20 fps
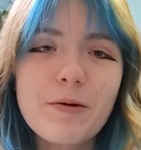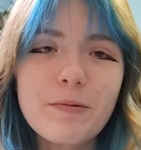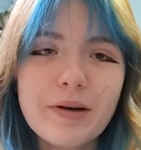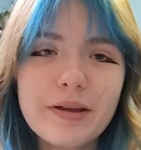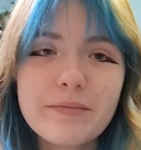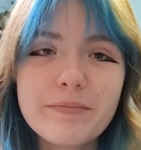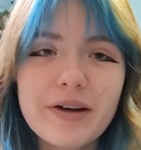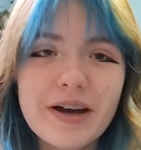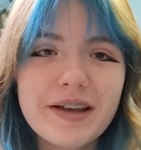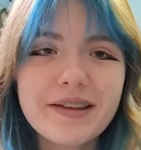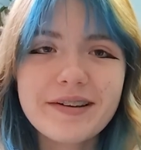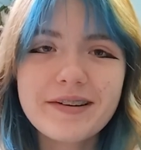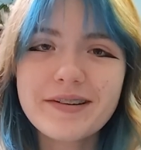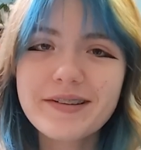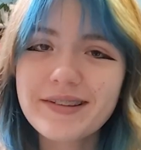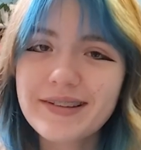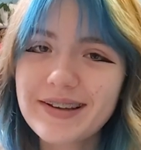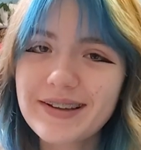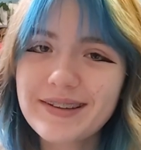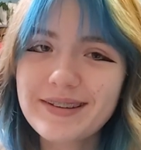One
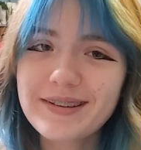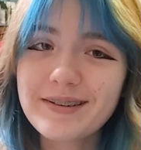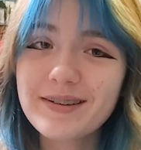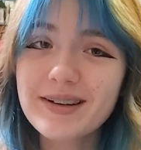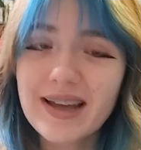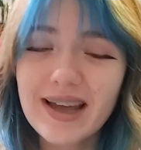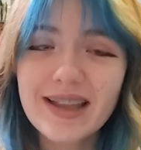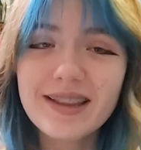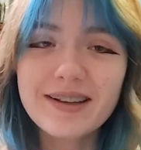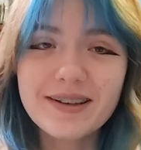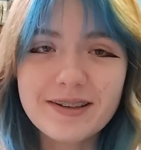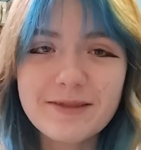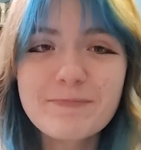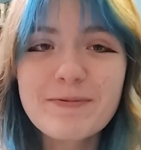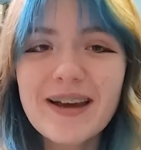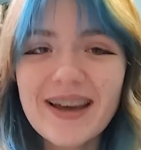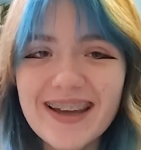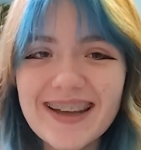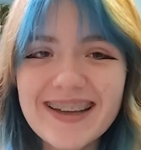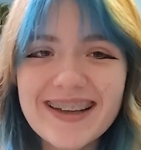pattern that you cannot
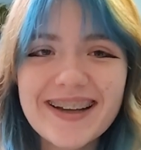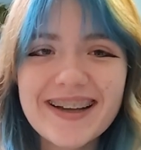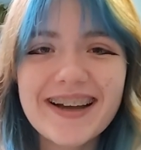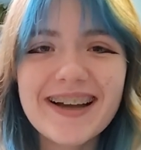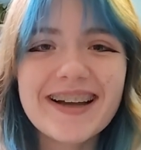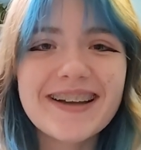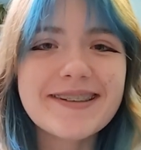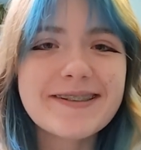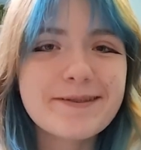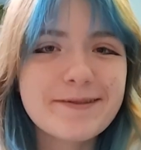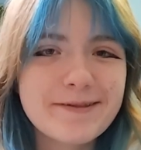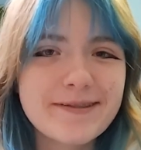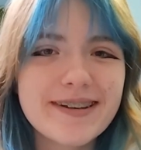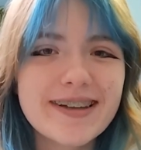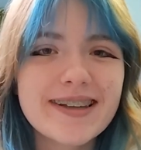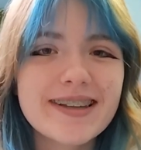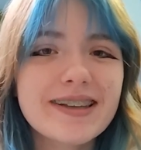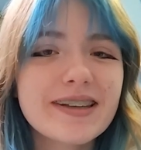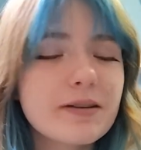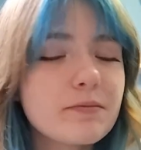make as
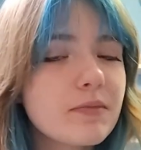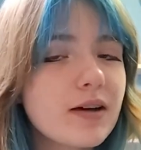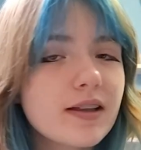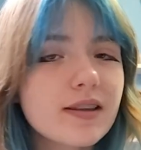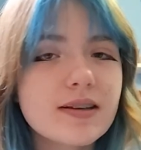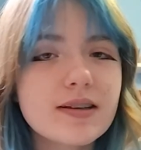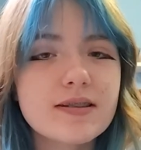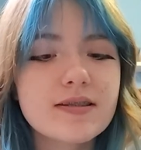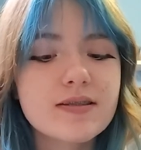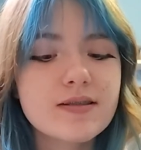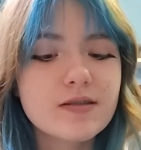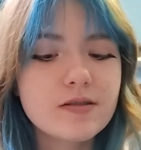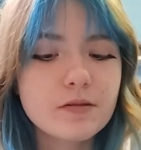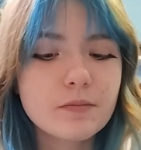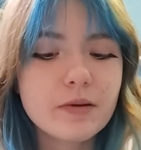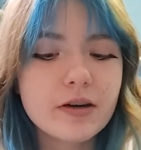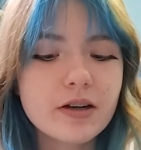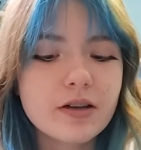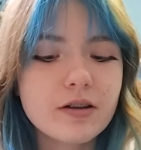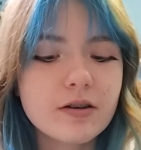quickly but is
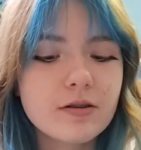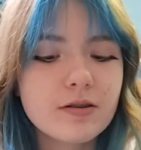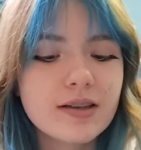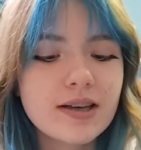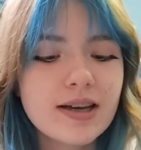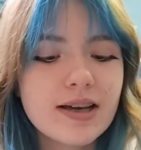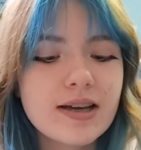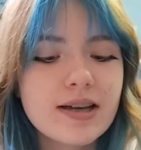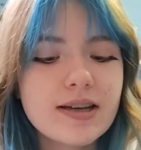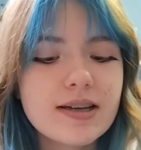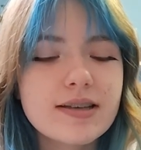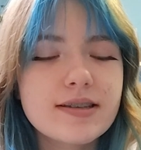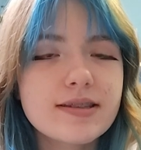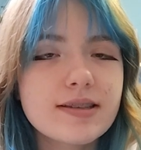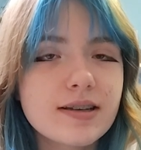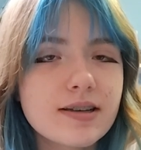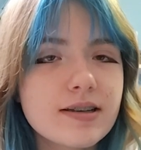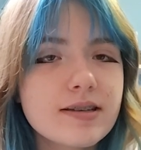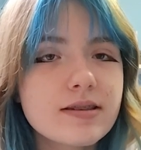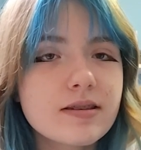super cute is
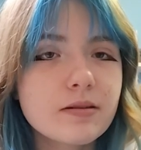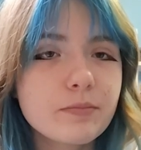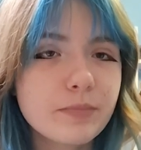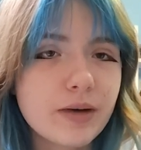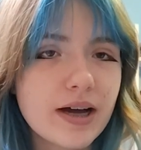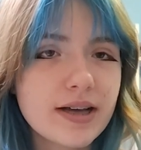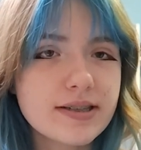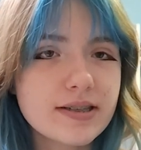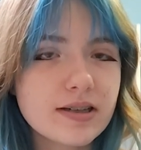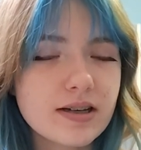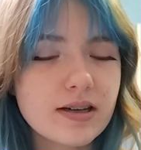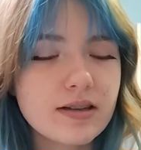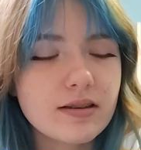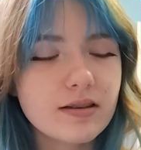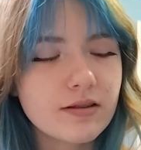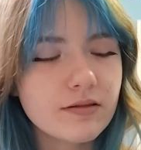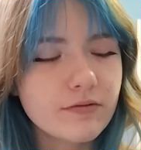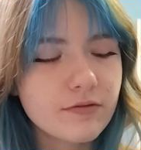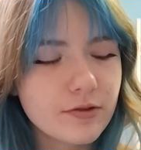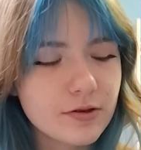the Easter basket.
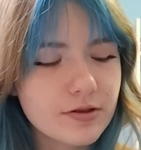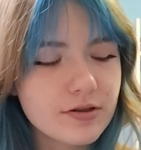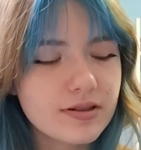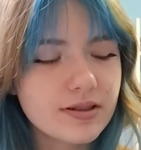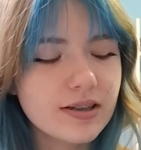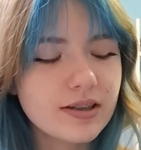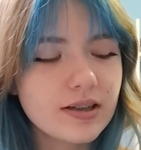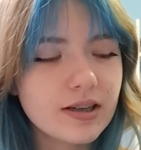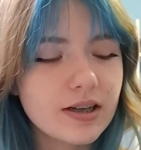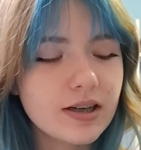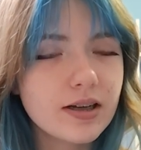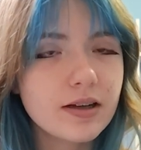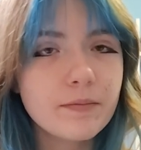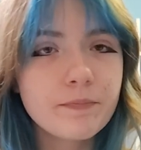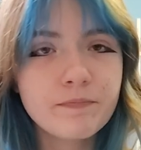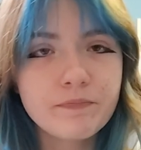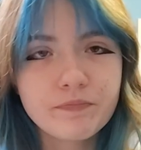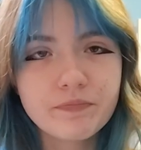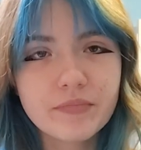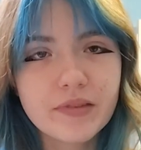Unfortunately,
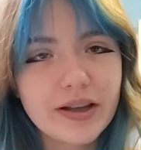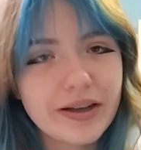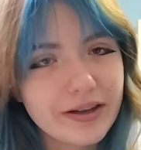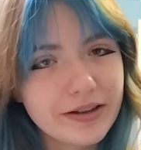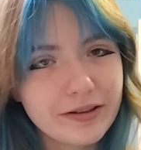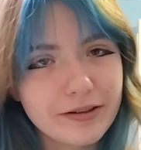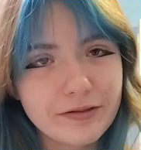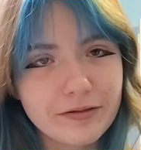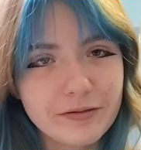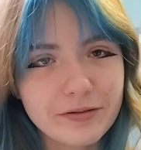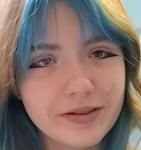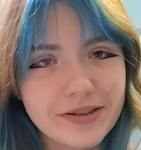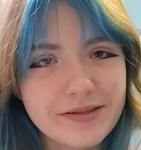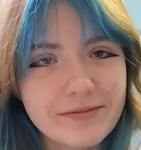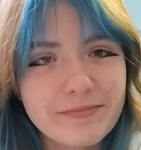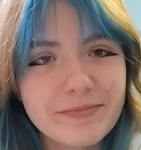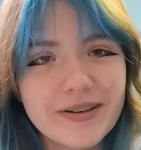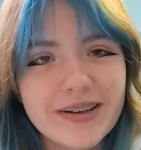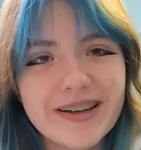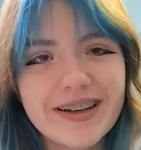I cannot do
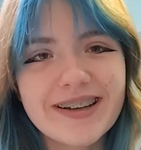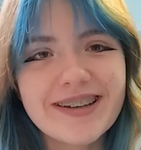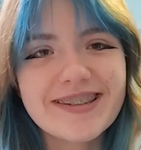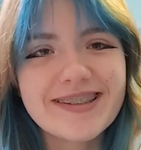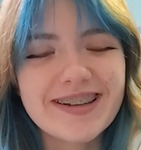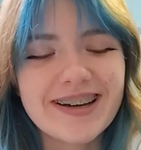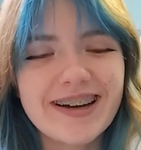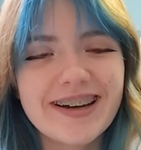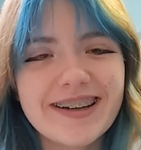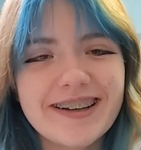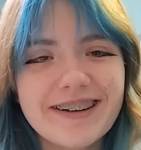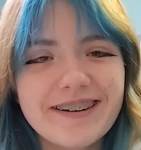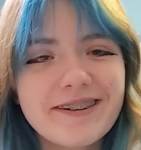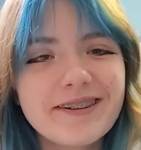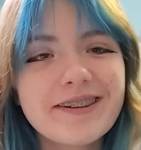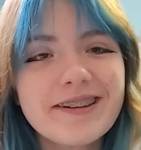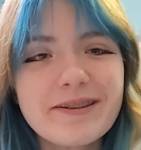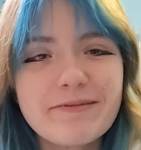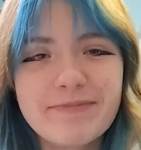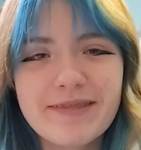this because I
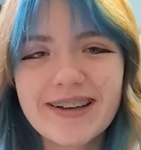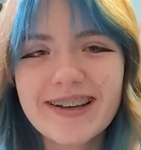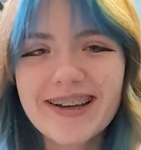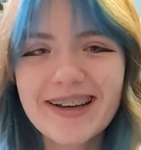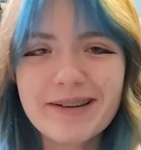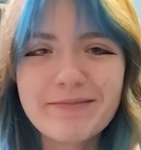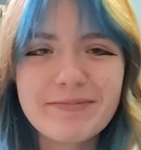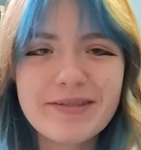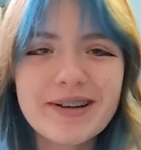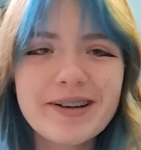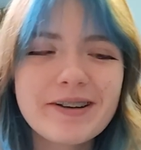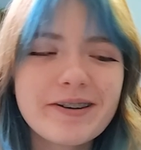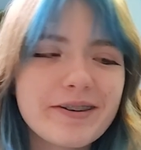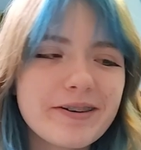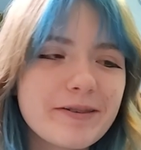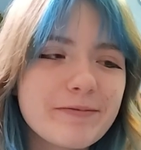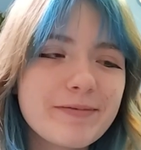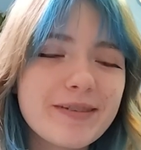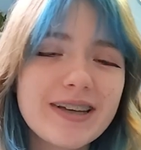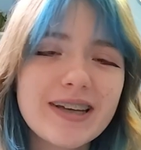only make
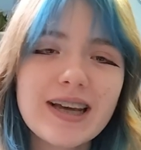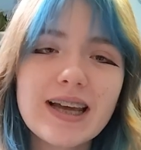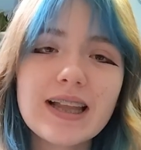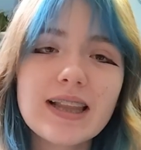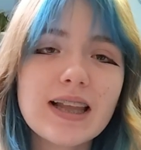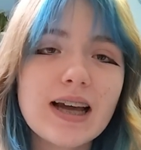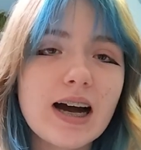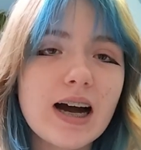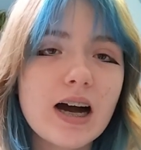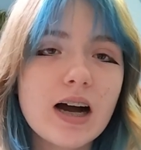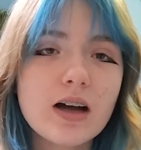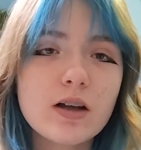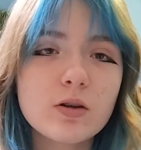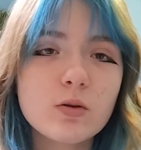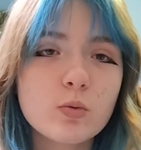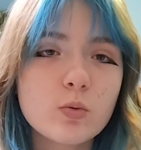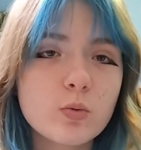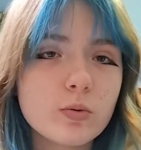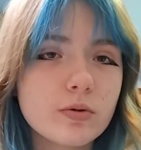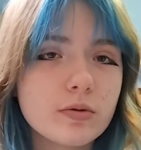amigurumi and I
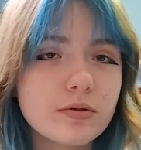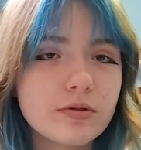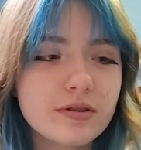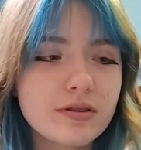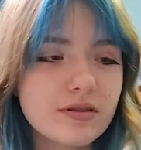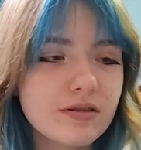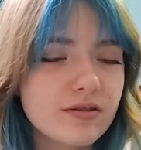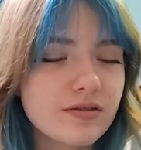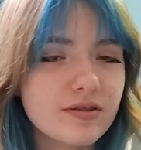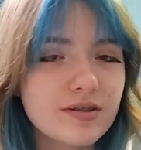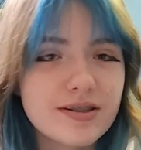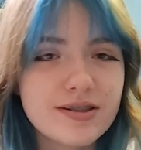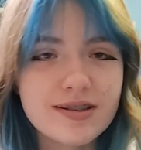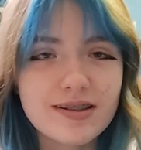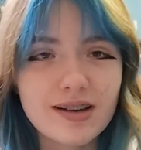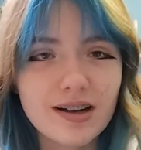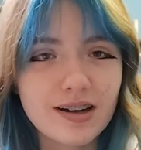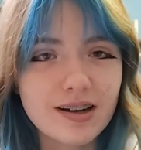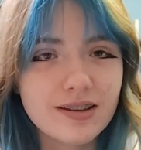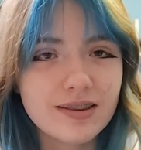would
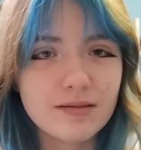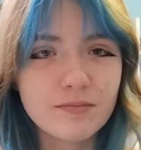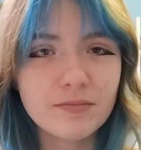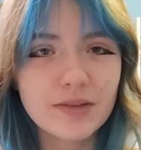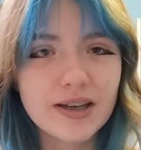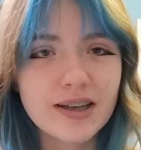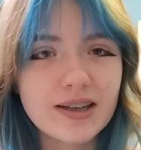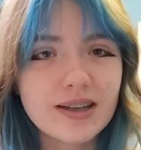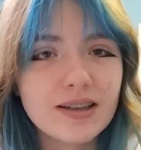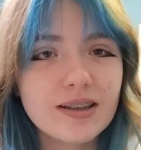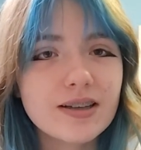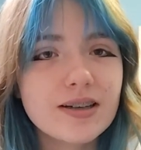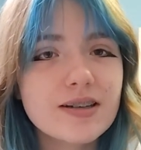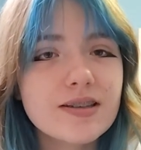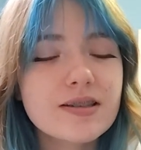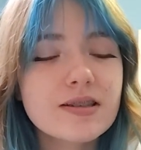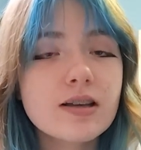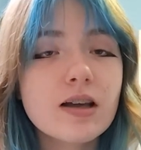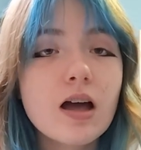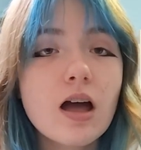just suck at making
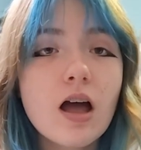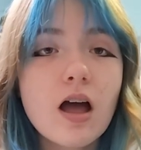this.